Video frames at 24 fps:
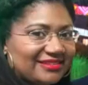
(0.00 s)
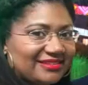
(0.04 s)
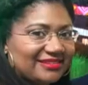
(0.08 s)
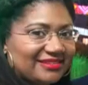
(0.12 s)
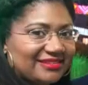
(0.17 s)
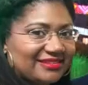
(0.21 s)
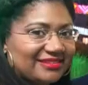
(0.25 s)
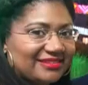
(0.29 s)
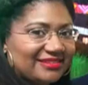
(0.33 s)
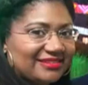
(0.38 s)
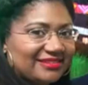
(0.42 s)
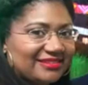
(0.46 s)

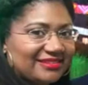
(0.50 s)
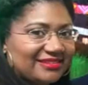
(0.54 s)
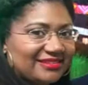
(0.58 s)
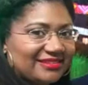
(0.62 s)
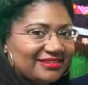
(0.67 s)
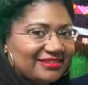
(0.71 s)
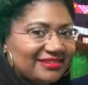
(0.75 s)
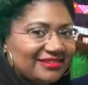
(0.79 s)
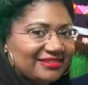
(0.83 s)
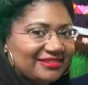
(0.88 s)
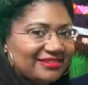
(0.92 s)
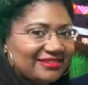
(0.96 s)

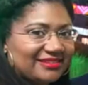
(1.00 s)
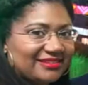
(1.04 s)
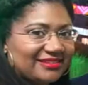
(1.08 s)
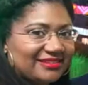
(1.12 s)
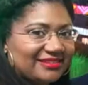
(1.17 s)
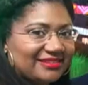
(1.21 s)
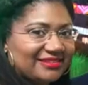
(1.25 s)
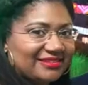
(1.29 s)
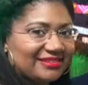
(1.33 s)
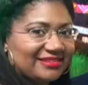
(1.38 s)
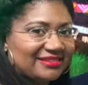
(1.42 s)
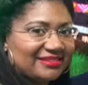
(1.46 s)

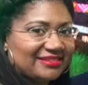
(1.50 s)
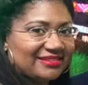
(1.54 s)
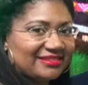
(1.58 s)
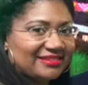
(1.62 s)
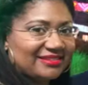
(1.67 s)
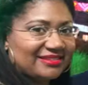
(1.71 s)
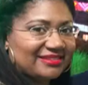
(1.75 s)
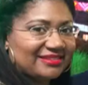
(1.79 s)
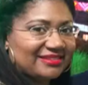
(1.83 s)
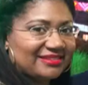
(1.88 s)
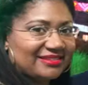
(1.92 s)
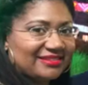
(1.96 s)

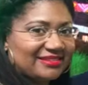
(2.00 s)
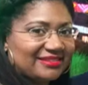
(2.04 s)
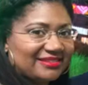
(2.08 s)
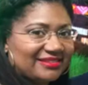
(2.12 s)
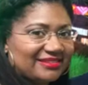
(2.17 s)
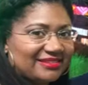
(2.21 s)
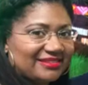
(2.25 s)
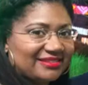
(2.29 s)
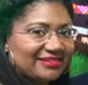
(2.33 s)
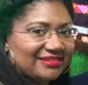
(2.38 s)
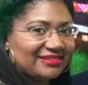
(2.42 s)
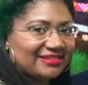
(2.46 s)

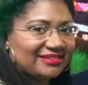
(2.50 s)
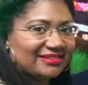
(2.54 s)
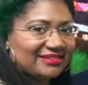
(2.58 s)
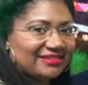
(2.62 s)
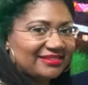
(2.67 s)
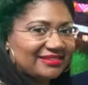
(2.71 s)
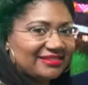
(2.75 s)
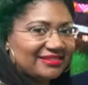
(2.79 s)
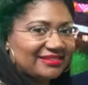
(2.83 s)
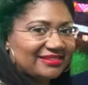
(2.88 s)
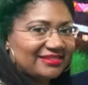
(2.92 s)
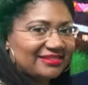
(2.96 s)

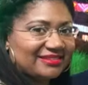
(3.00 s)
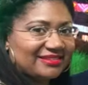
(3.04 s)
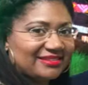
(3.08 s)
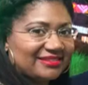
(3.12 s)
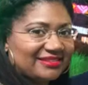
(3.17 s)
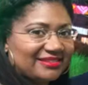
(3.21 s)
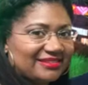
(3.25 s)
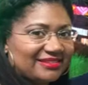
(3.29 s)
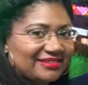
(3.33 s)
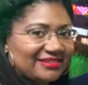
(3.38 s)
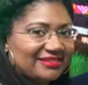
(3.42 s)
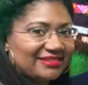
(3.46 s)

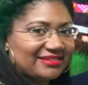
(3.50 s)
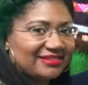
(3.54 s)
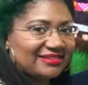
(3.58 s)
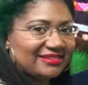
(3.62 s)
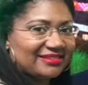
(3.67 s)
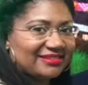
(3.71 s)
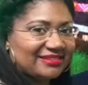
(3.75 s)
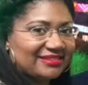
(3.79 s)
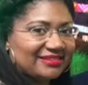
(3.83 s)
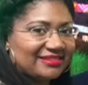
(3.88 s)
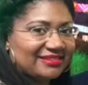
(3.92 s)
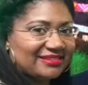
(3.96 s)

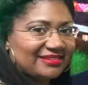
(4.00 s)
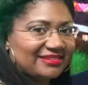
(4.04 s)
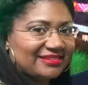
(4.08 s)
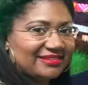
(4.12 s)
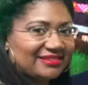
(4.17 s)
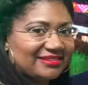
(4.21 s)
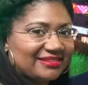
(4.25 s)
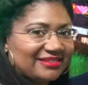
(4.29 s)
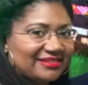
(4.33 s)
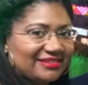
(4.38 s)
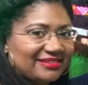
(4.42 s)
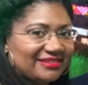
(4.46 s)

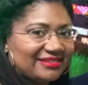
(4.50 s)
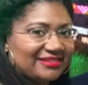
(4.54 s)
The person shown says nothing.